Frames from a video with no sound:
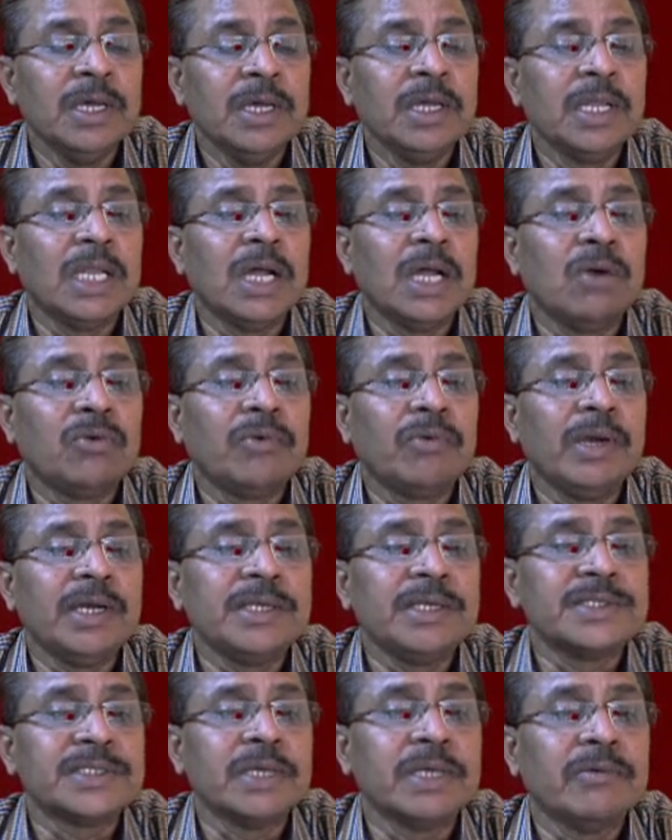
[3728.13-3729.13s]
Now
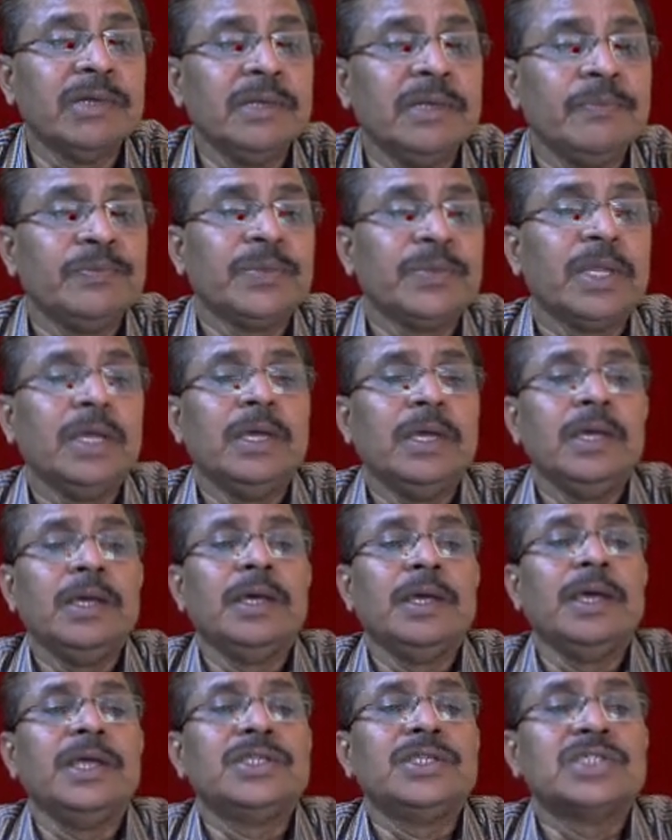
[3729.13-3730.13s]
27.
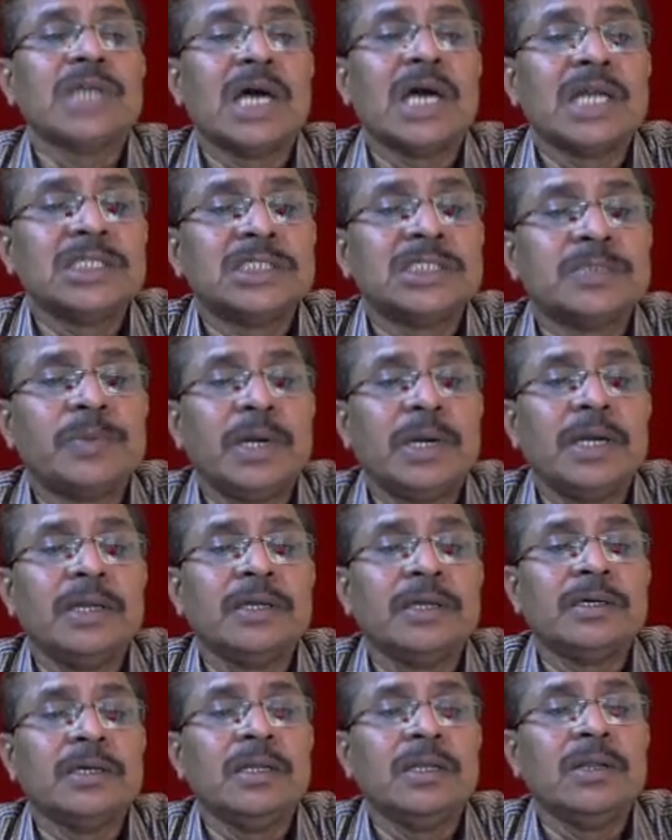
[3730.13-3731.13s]
A charged
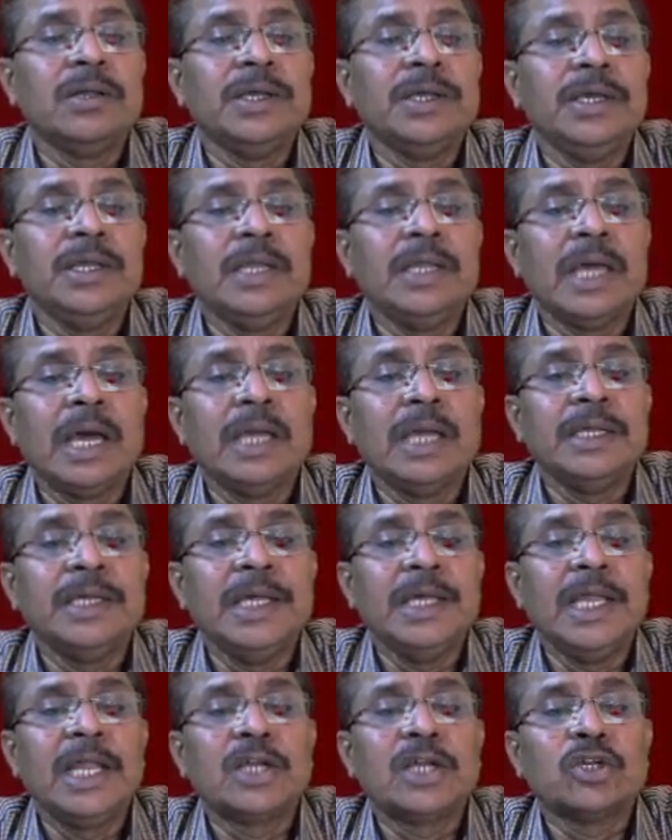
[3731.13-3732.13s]
particle in an
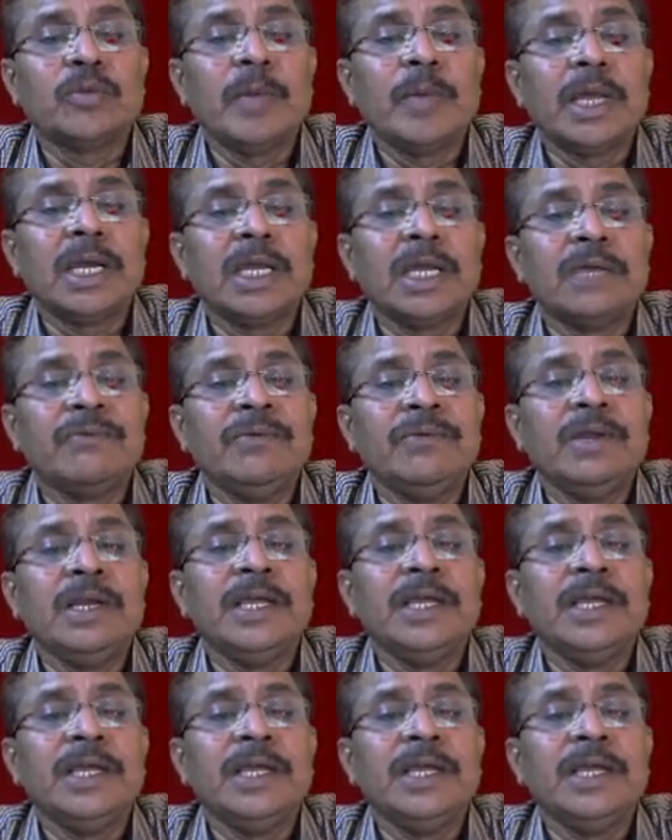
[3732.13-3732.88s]
electromagnetic field